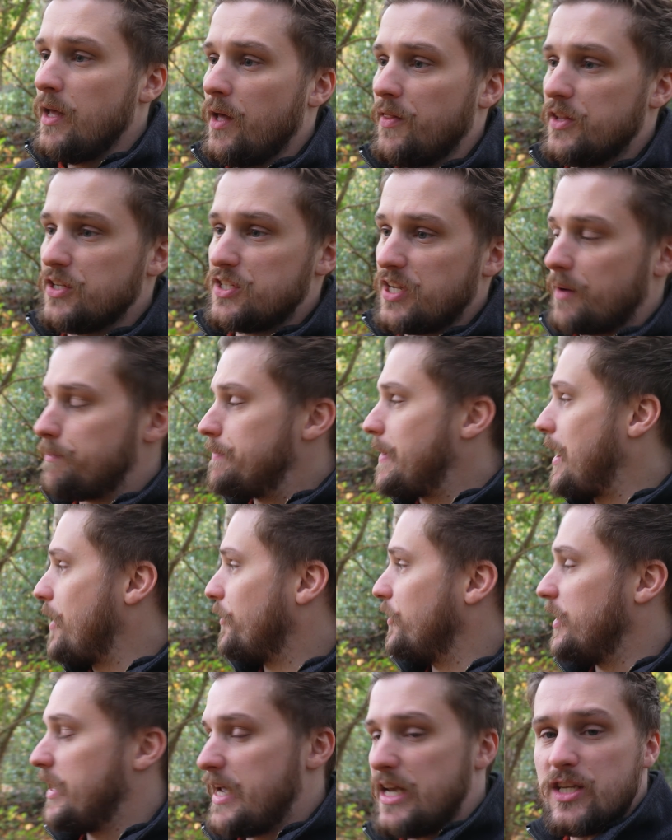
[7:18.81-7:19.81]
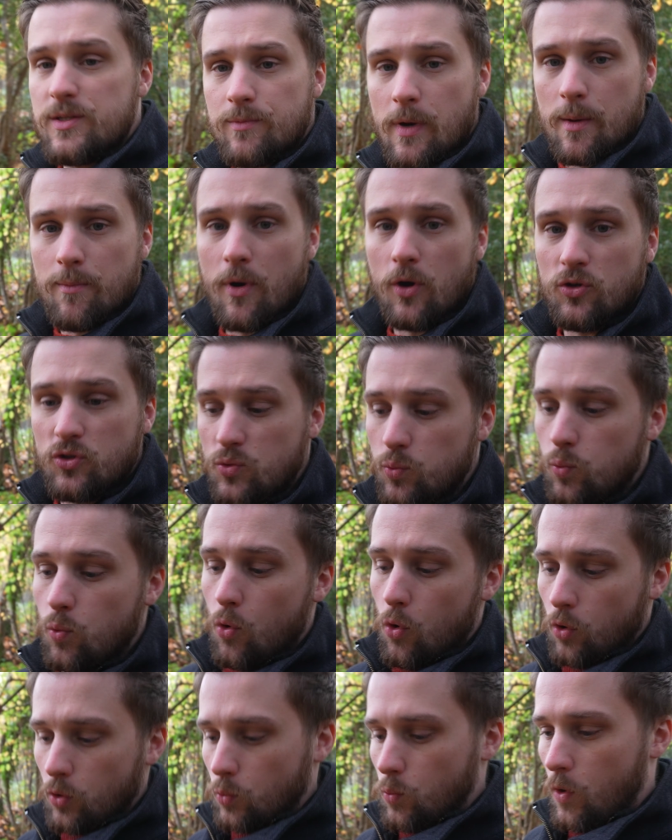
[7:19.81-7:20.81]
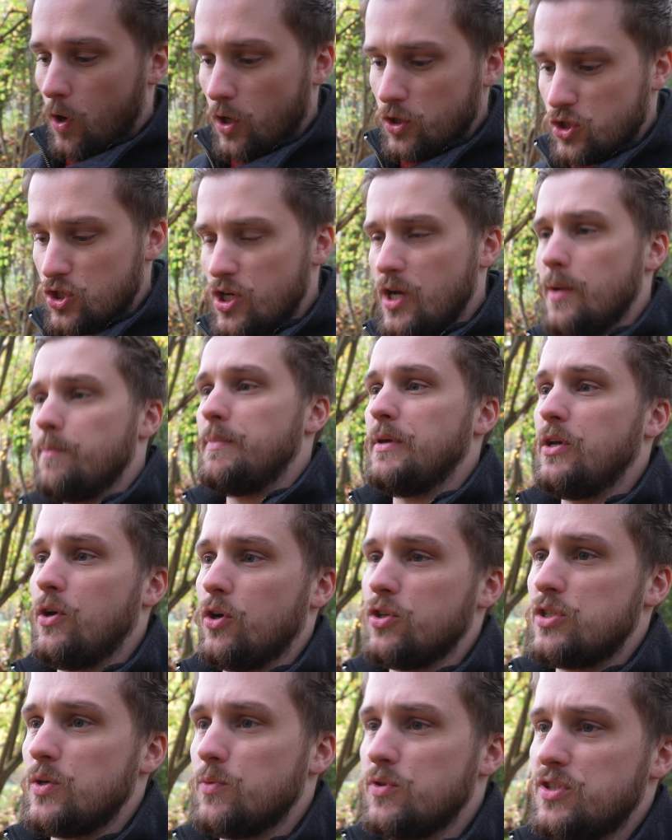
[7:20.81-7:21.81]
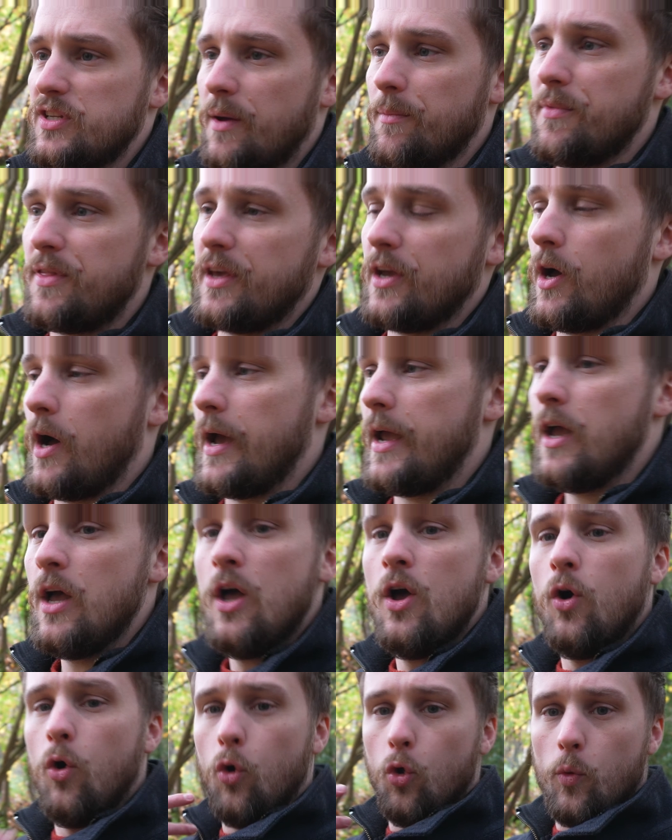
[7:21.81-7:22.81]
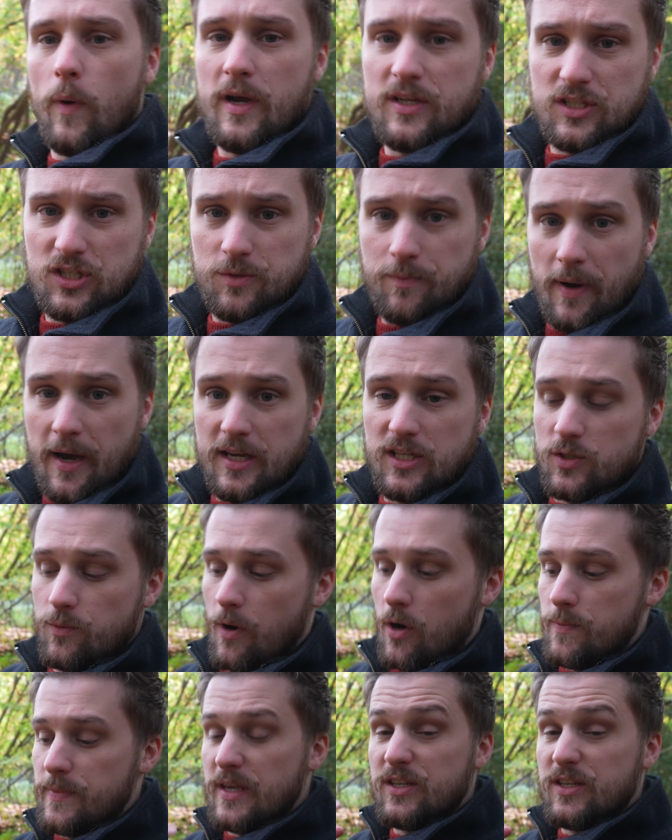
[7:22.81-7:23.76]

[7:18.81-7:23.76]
The Submariner is my most worn watch because it was something I always aspired to own.